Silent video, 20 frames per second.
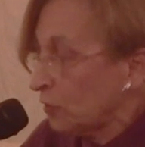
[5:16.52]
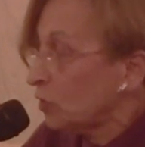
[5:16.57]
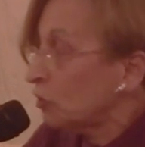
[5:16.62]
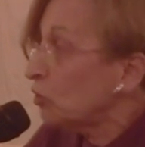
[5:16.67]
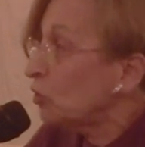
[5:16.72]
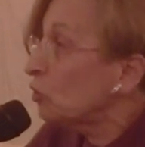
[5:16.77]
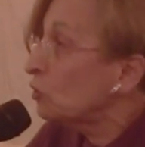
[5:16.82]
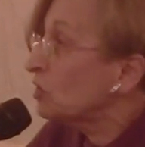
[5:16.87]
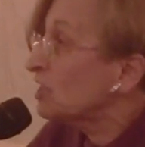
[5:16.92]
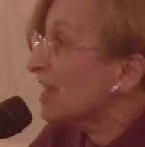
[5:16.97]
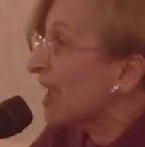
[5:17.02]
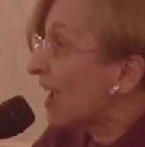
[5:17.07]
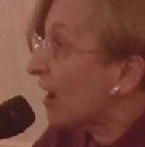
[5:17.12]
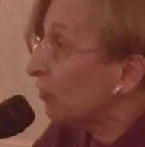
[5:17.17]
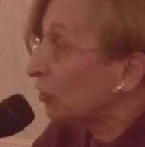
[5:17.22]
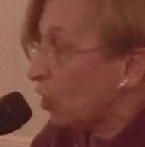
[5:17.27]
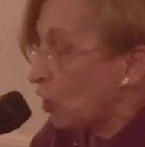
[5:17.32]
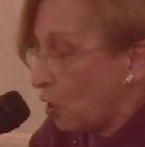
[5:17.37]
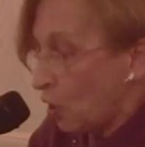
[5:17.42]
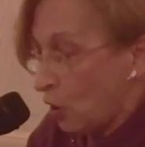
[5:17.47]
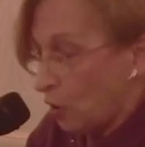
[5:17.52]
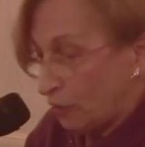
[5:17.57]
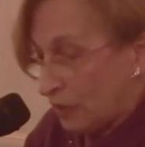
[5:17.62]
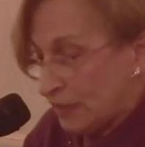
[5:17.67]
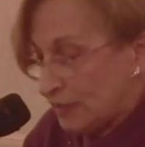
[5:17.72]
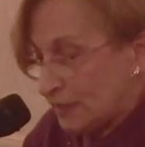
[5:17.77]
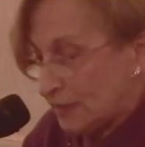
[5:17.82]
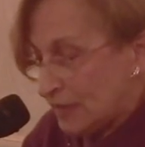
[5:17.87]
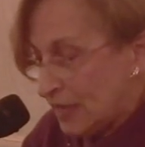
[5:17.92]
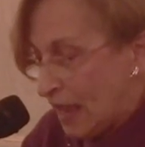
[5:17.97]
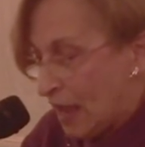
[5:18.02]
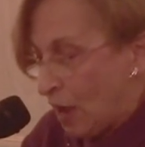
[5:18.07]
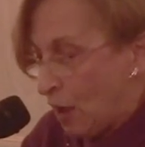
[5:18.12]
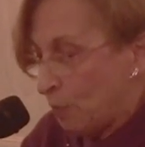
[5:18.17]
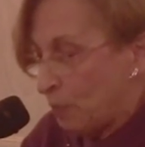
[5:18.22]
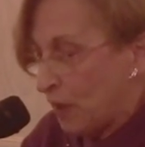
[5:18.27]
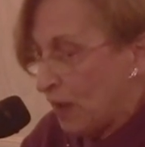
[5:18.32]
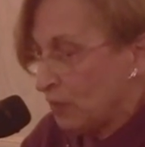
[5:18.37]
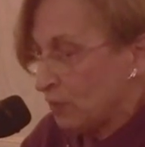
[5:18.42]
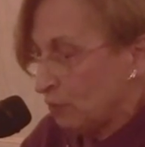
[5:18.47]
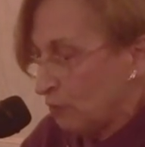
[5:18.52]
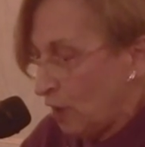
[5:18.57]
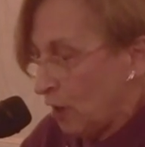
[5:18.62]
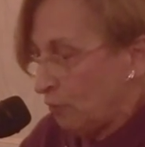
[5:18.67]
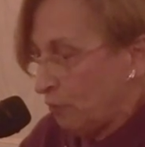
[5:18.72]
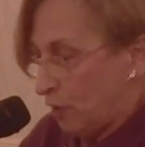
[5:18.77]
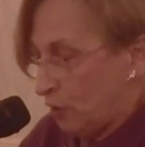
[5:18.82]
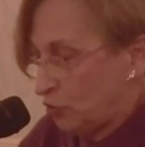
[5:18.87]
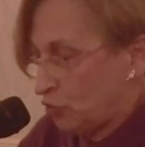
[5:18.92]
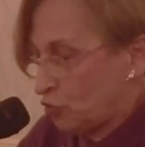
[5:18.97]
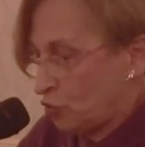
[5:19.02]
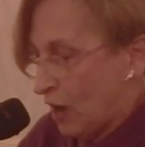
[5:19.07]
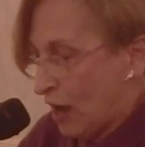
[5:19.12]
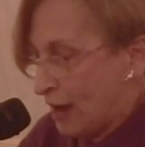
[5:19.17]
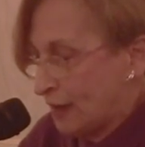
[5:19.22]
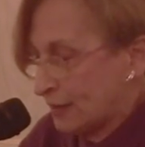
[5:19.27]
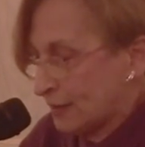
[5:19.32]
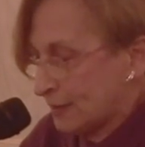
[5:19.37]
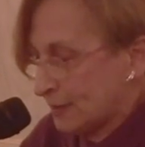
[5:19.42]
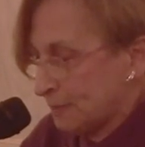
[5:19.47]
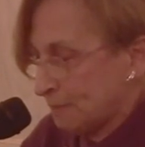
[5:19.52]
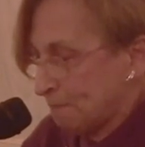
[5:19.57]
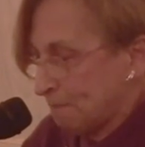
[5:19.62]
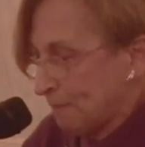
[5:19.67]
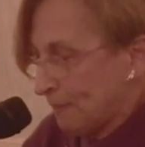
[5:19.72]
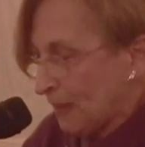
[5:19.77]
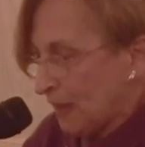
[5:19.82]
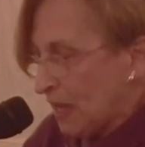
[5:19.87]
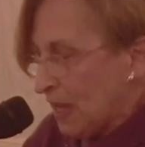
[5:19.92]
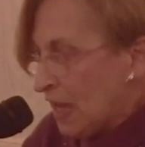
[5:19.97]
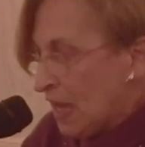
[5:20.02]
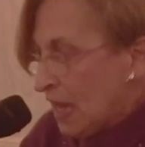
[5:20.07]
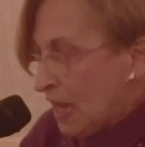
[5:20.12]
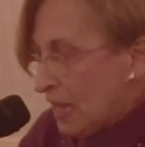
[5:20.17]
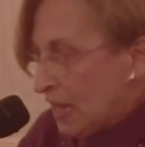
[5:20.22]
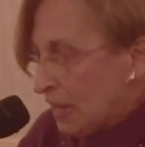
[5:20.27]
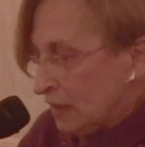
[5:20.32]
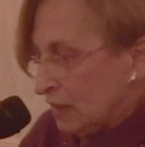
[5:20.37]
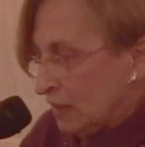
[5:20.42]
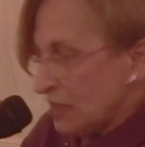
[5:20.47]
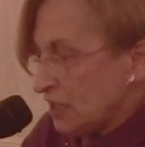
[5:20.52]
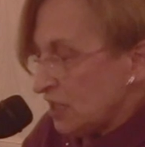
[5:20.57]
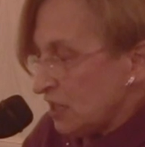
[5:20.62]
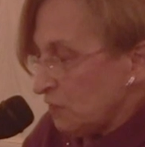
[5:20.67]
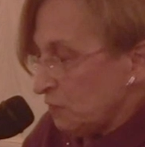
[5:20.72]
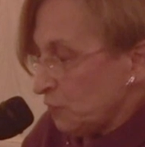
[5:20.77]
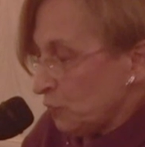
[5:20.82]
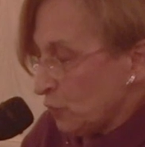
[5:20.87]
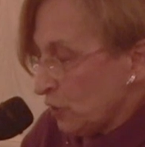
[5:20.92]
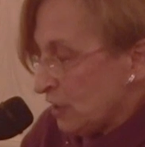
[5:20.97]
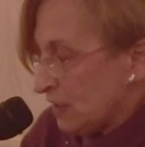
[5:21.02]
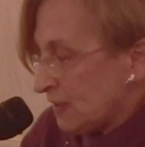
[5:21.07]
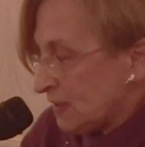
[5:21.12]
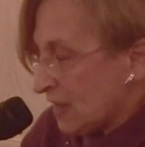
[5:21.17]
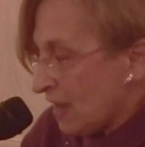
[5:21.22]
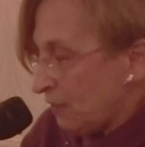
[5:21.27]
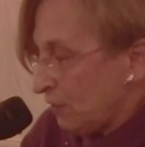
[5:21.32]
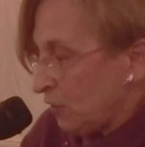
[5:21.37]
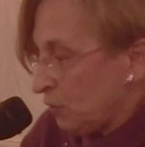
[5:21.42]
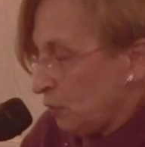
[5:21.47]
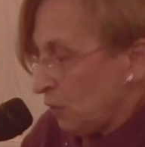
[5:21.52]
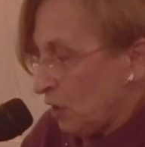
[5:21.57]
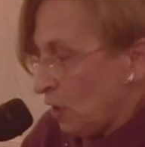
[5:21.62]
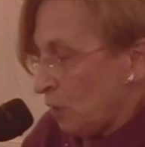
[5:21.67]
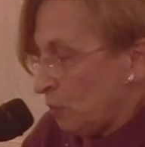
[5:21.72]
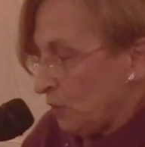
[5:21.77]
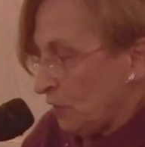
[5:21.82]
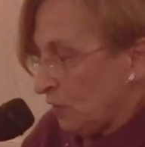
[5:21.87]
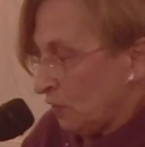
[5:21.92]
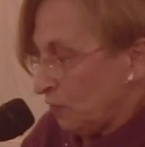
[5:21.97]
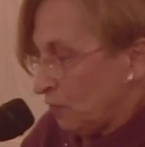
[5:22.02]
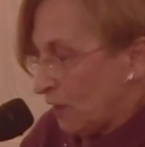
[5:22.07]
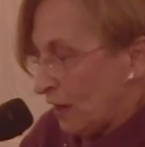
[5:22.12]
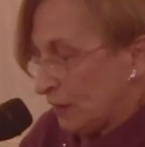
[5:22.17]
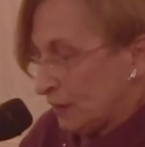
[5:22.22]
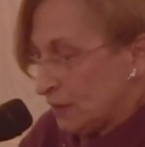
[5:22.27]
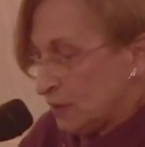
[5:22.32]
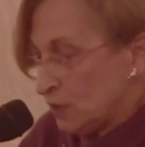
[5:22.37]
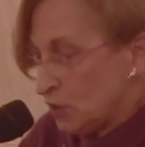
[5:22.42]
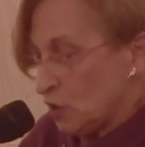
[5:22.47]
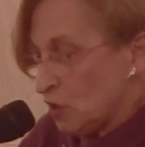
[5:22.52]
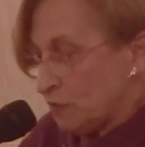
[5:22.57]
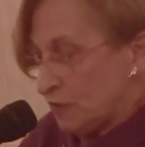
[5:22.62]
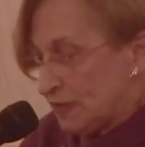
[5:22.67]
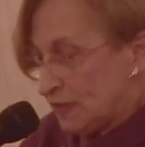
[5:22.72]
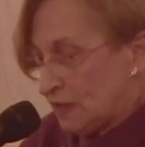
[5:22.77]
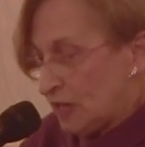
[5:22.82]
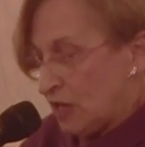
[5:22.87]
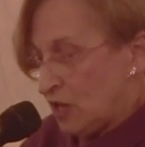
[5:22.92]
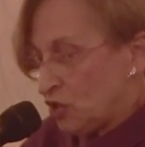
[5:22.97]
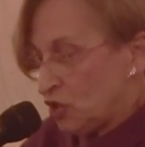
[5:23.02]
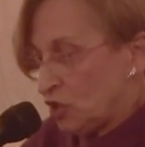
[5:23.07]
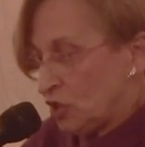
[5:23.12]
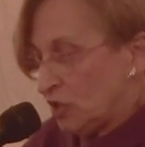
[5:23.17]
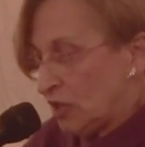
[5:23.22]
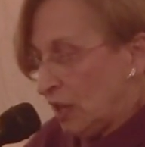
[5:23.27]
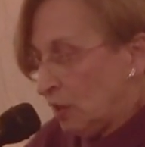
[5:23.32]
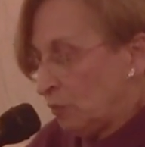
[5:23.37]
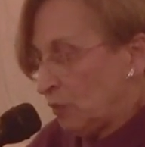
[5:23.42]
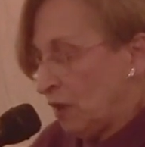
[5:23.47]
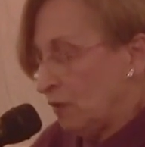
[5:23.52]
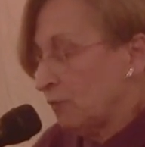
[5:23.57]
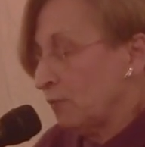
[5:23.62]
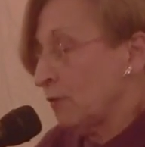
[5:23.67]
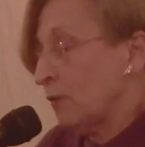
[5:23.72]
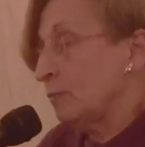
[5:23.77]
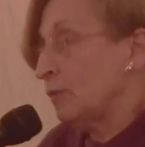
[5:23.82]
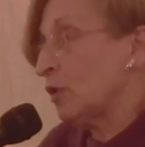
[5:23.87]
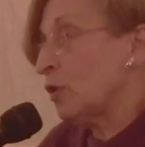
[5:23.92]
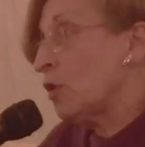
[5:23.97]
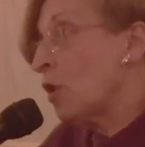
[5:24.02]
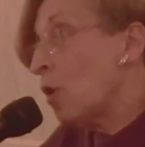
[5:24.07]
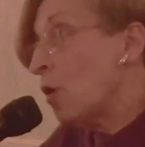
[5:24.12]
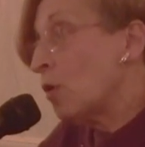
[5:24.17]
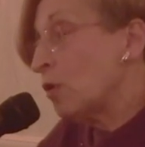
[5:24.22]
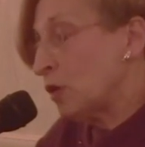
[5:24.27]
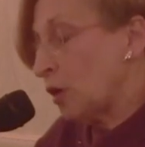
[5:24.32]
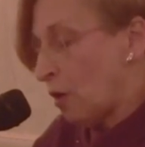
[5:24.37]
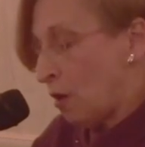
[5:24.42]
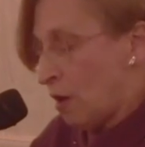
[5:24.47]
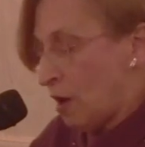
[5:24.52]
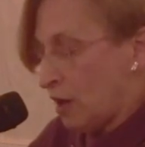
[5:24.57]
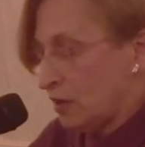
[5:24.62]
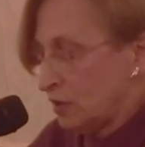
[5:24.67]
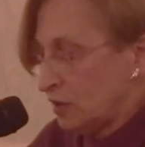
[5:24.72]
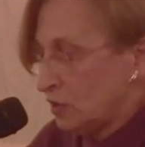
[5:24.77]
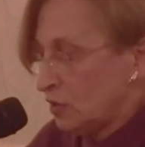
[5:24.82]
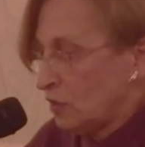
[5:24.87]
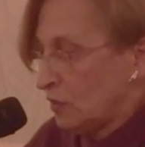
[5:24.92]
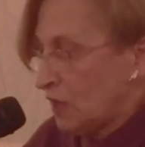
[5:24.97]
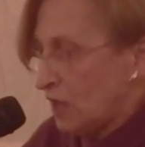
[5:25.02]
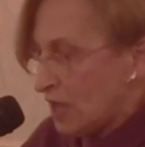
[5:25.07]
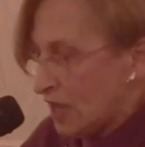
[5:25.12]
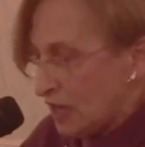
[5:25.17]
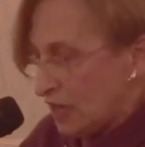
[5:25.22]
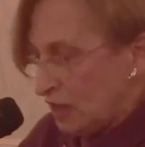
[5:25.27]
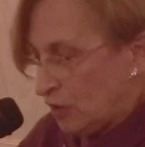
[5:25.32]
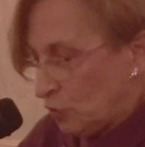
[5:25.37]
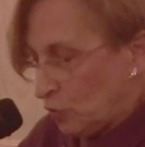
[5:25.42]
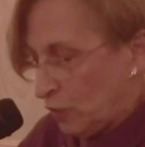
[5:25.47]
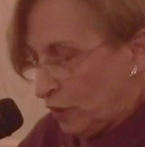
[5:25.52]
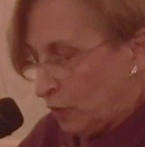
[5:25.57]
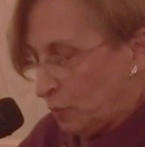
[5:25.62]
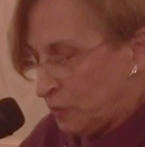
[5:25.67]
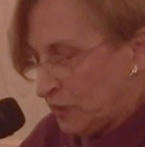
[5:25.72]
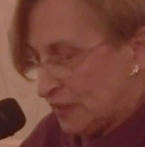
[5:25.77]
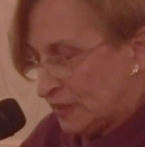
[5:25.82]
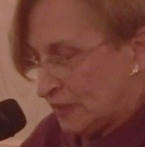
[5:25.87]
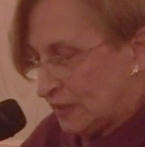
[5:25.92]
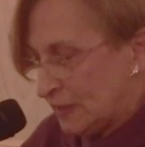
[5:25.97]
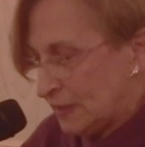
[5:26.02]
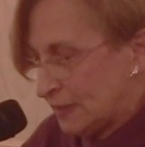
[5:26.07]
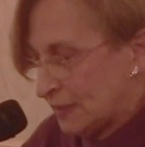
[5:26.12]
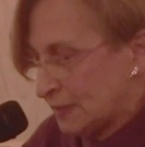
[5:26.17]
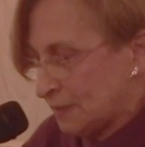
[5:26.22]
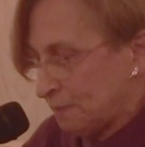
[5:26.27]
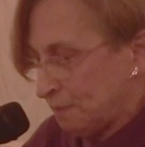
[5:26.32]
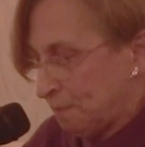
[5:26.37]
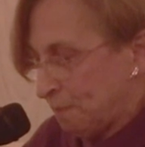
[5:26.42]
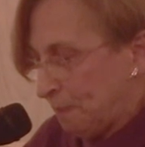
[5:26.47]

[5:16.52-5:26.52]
new town hall is now by the railroad tracks. In 1947, we opened the Friendly Service Station and went from the coal yard to the heating oil business.